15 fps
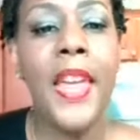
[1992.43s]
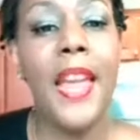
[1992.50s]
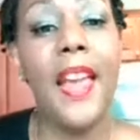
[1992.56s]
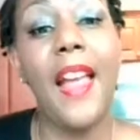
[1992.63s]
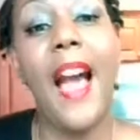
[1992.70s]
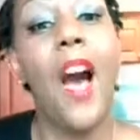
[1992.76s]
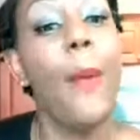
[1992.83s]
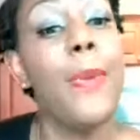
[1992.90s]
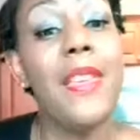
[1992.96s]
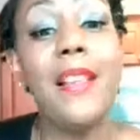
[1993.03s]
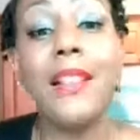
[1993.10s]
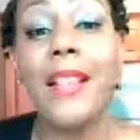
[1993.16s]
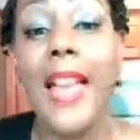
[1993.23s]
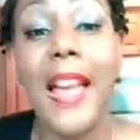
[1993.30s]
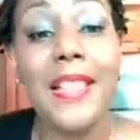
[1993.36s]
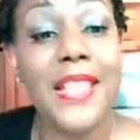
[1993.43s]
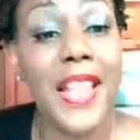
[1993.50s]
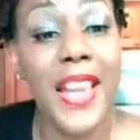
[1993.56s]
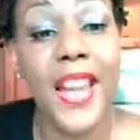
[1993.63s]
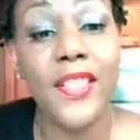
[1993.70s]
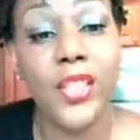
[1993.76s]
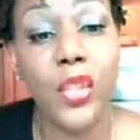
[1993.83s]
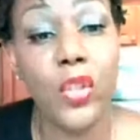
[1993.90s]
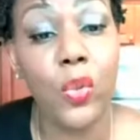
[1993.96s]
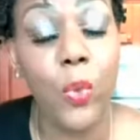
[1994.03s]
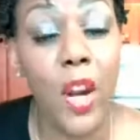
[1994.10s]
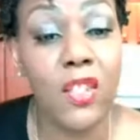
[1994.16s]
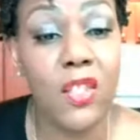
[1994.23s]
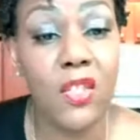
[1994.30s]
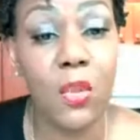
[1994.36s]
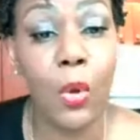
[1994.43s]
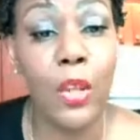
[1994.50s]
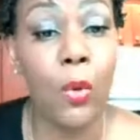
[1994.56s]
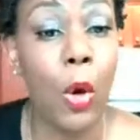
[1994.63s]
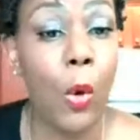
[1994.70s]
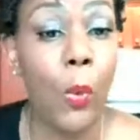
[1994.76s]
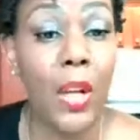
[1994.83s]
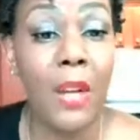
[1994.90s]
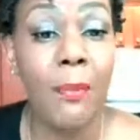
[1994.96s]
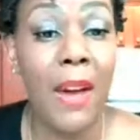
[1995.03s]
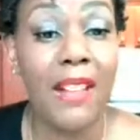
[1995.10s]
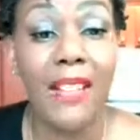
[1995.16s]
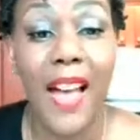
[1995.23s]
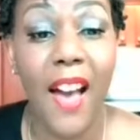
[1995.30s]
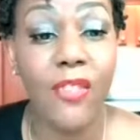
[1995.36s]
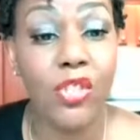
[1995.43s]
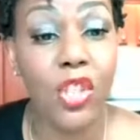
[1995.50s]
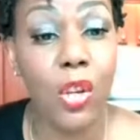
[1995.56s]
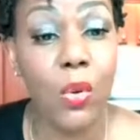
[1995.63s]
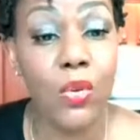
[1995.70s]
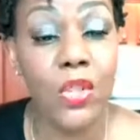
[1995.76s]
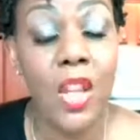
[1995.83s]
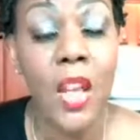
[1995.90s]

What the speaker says: And I'll be glad to answer those questions on one of my live shows